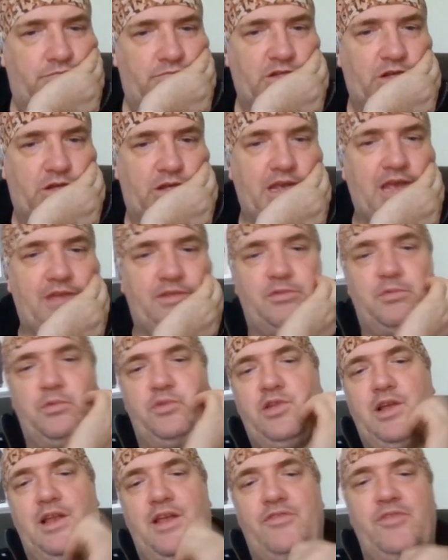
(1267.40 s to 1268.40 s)
Okay, there's one
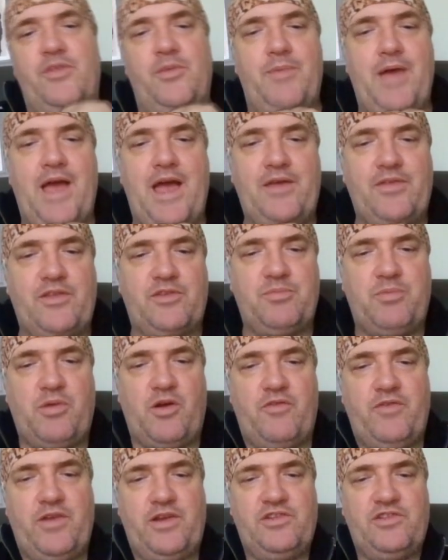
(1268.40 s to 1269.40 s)
tile left in the bag. That's
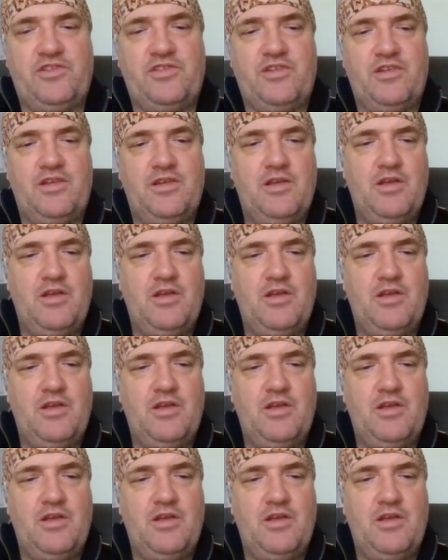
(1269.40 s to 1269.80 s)
perfect.